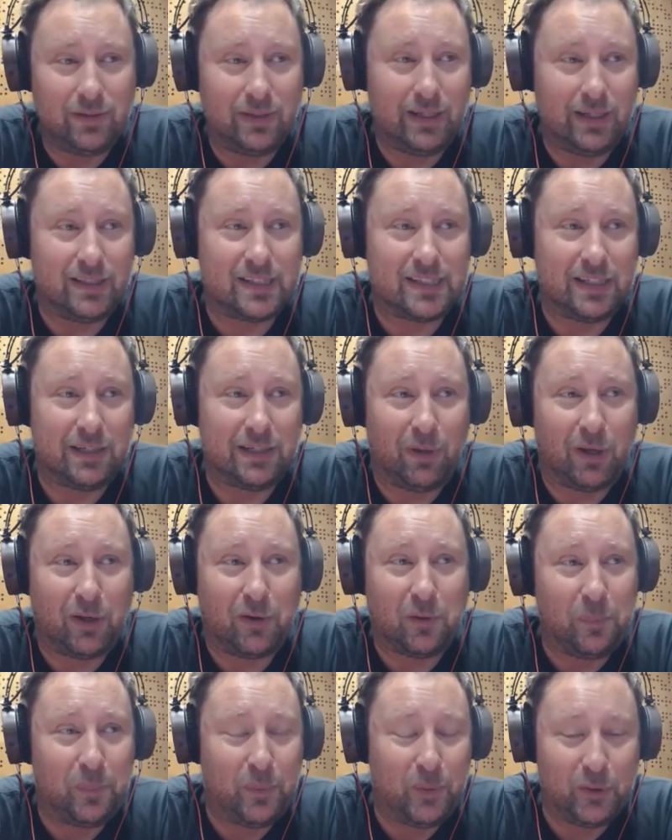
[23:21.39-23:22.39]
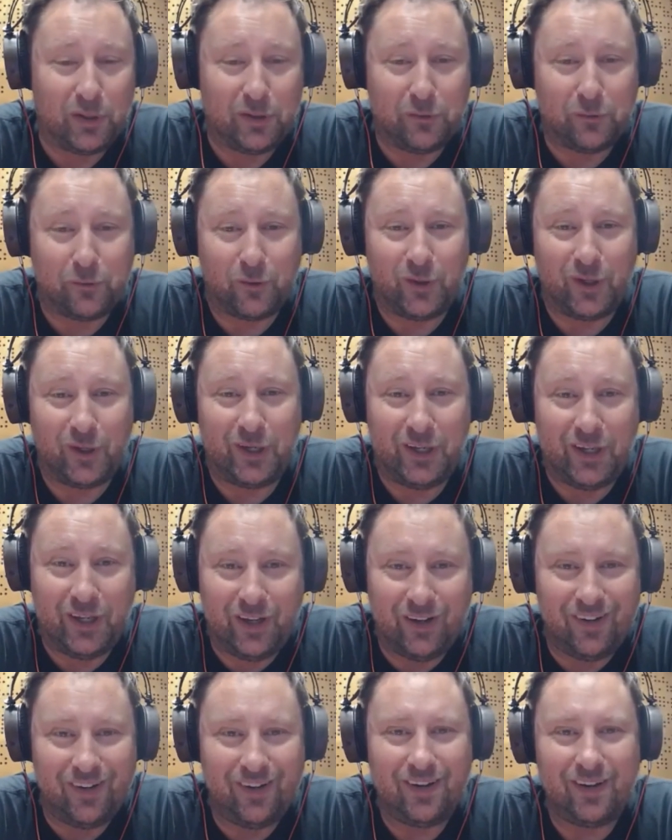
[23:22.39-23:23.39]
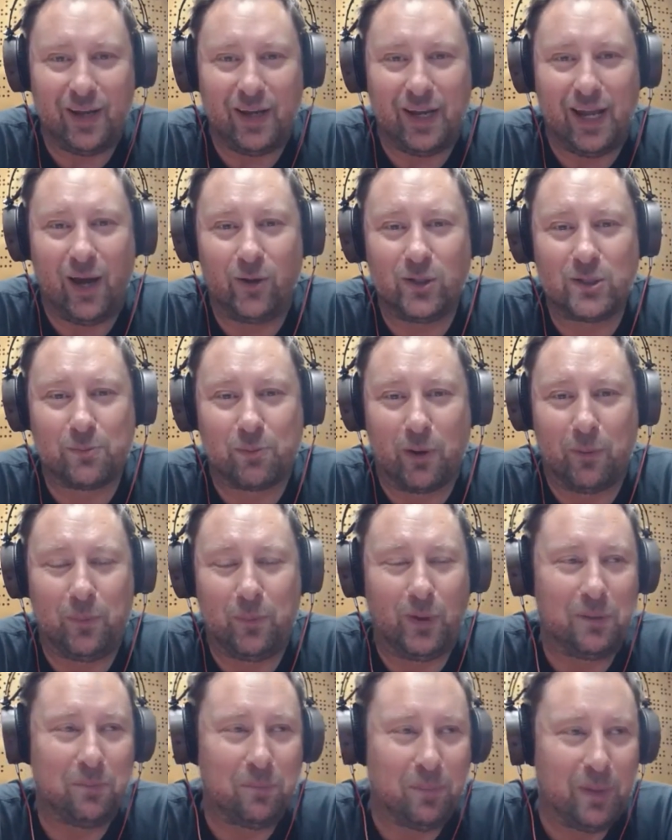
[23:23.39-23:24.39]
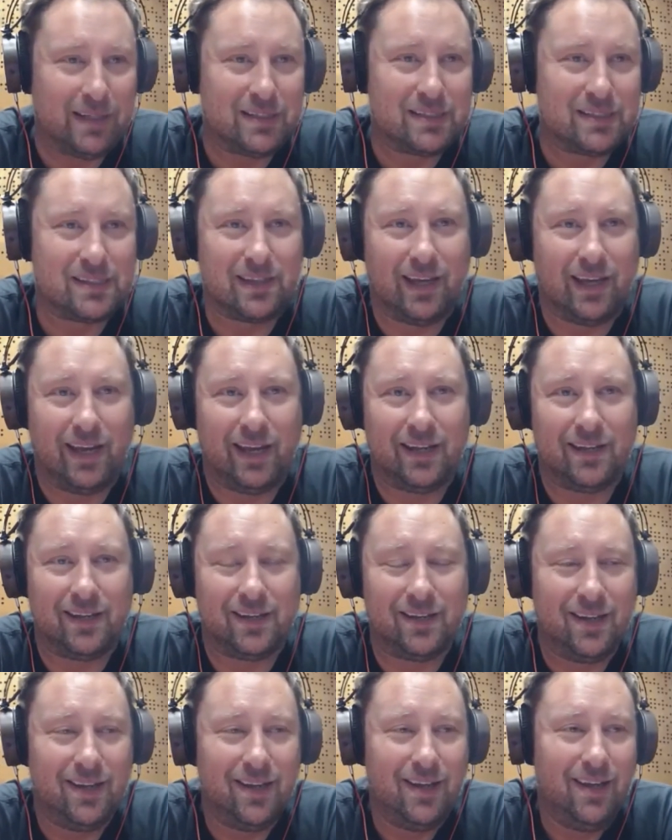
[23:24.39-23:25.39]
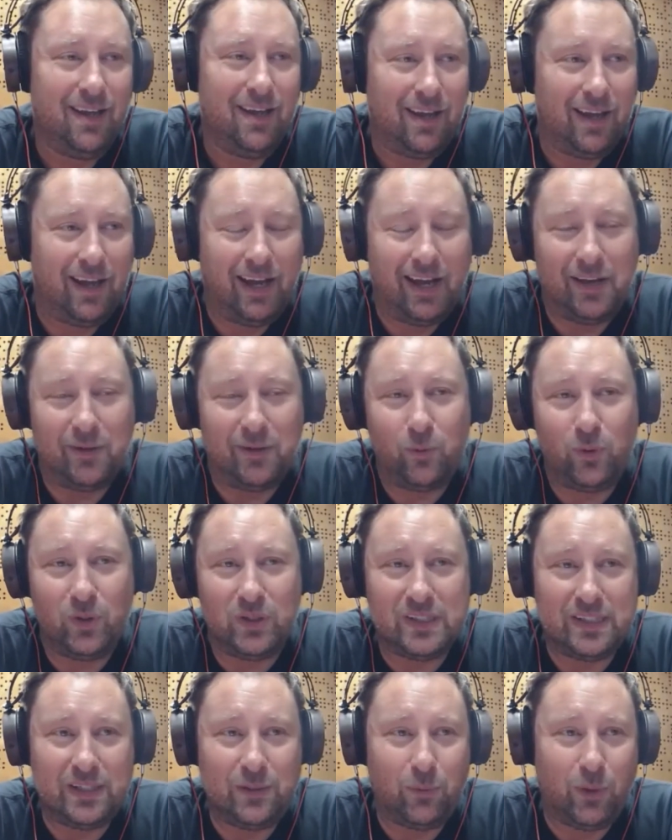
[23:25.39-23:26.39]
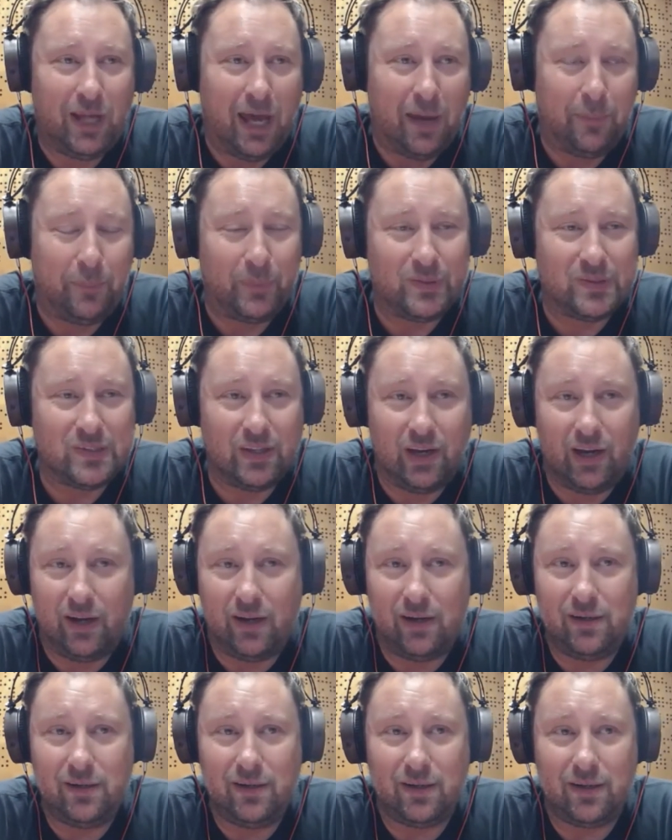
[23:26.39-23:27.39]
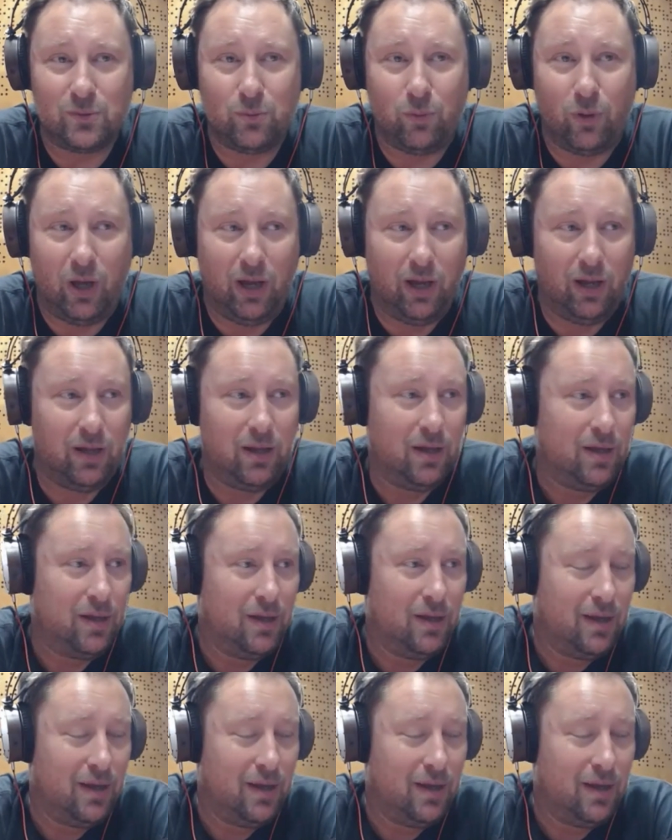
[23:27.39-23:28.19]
It's in my computer for a year, and now it's properly mixed, and we'll see what happens there as well.